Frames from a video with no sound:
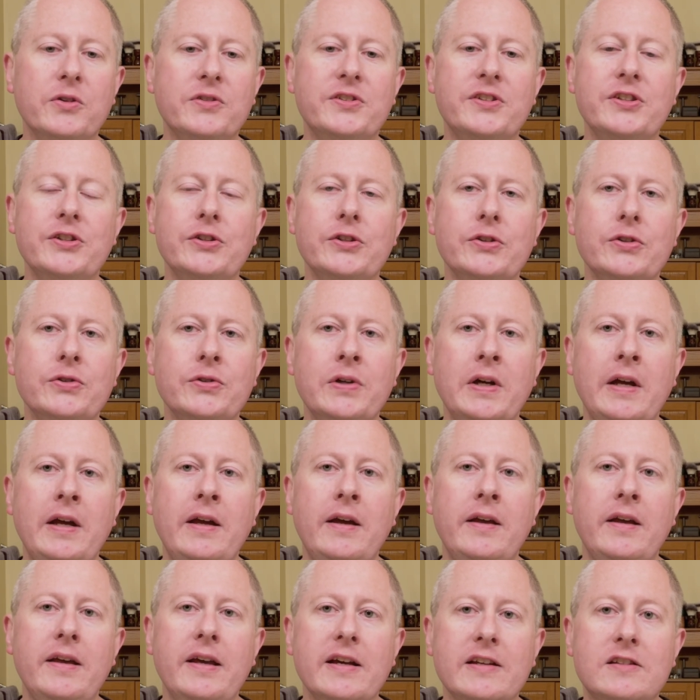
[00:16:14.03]
to
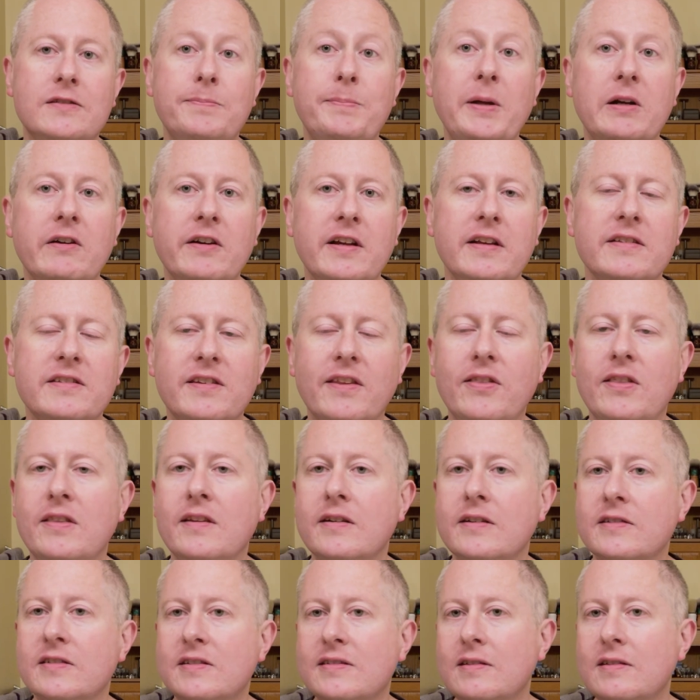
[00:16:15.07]
experience the